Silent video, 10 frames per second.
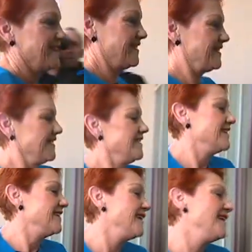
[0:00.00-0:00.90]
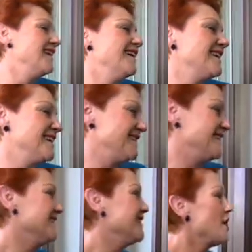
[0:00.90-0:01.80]
who are concerned
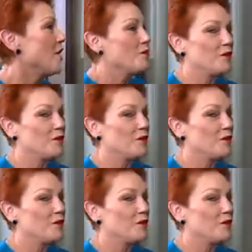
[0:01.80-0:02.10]
that